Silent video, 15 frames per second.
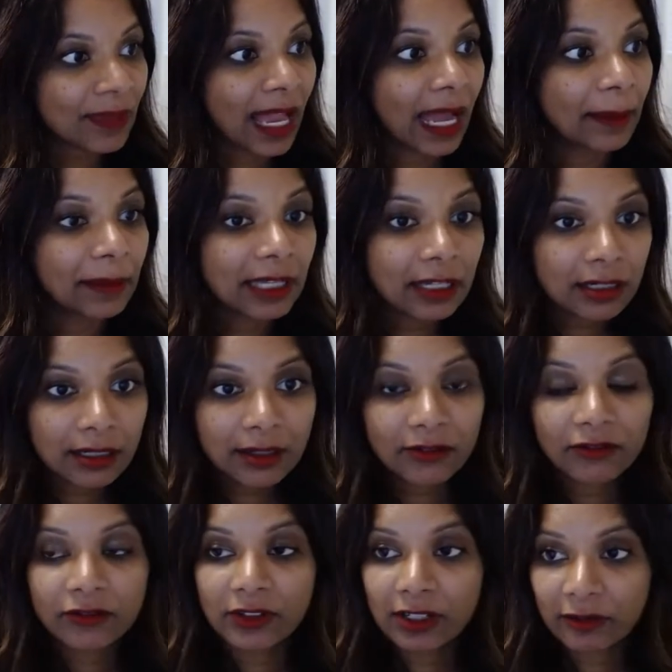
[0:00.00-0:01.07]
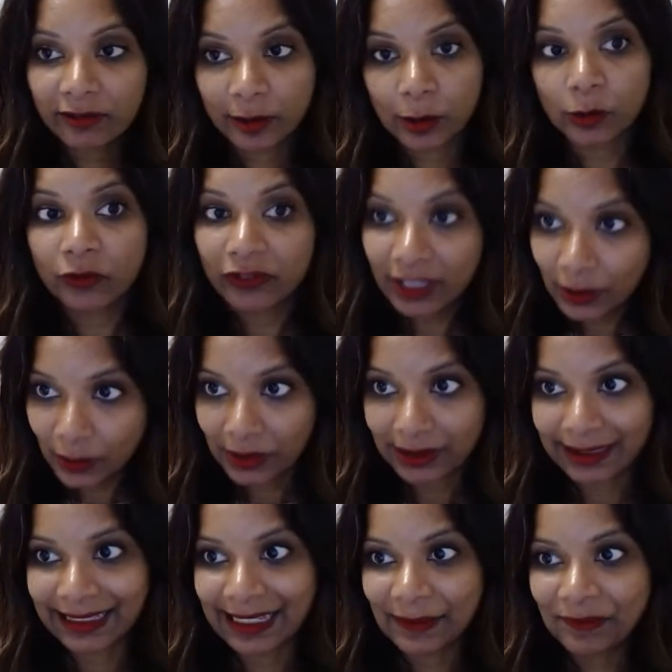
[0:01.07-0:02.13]
I'm here
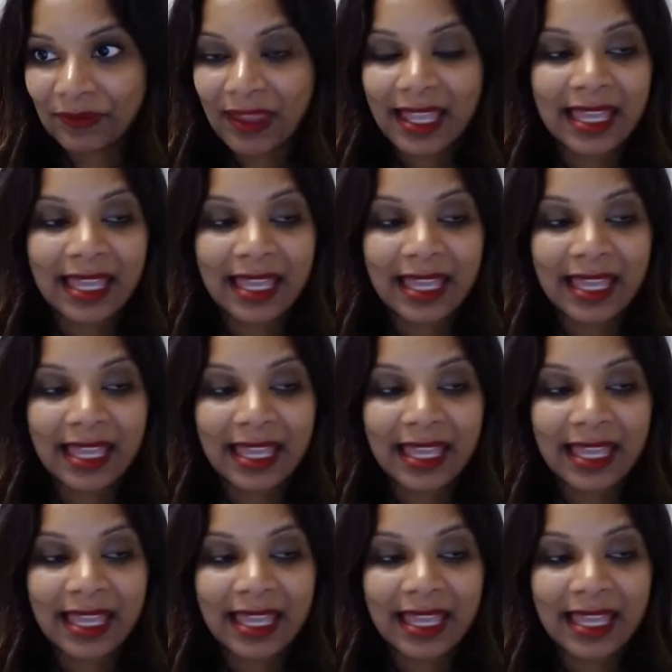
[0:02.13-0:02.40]
frequently.